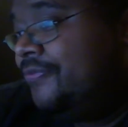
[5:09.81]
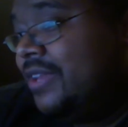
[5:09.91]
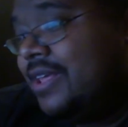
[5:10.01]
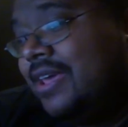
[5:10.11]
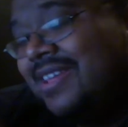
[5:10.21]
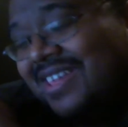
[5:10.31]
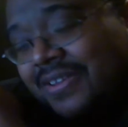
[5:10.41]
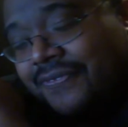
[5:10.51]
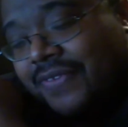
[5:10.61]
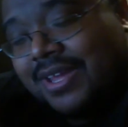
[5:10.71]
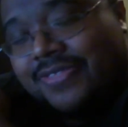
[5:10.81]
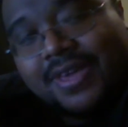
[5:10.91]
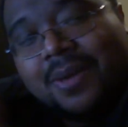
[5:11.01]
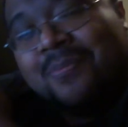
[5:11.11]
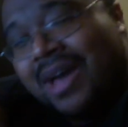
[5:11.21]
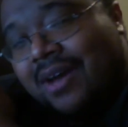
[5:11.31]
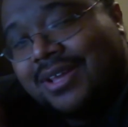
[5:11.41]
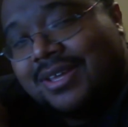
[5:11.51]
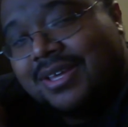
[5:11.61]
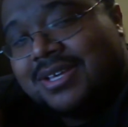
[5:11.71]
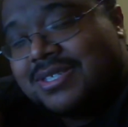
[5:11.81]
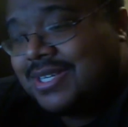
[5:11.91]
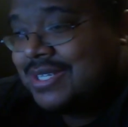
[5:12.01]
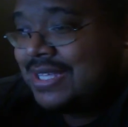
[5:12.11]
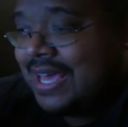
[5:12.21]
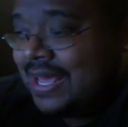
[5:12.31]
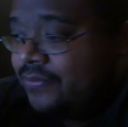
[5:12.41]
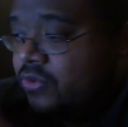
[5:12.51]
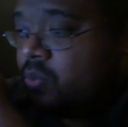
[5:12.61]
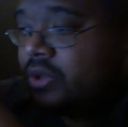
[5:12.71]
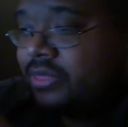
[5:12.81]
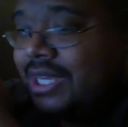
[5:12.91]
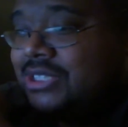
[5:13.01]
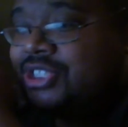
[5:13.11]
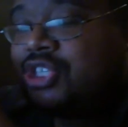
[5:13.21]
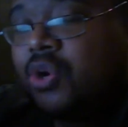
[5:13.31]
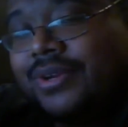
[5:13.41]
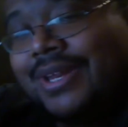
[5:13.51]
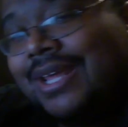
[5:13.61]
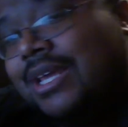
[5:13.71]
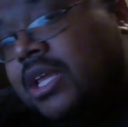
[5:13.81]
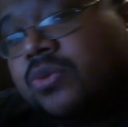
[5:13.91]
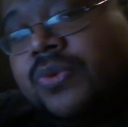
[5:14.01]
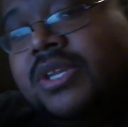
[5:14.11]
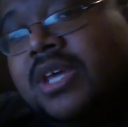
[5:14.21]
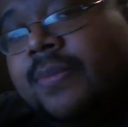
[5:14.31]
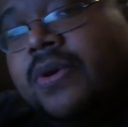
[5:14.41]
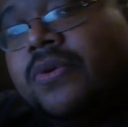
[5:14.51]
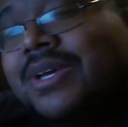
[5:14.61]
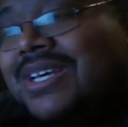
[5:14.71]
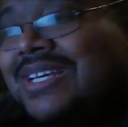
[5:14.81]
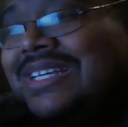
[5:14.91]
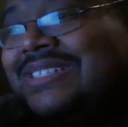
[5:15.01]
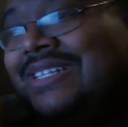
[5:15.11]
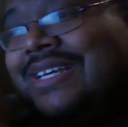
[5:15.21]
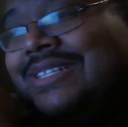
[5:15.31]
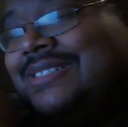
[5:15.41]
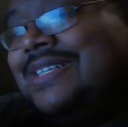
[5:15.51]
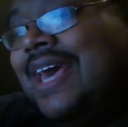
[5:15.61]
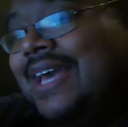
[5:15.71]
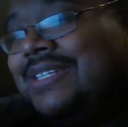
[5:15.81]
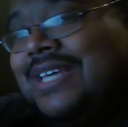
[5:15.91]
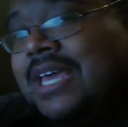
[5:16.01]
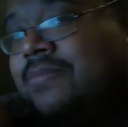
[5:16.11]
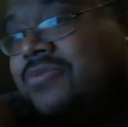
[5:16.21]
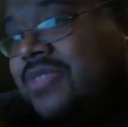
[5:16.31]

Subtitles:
And the funny thing about it is that what they showed in that E3 demo is the exact same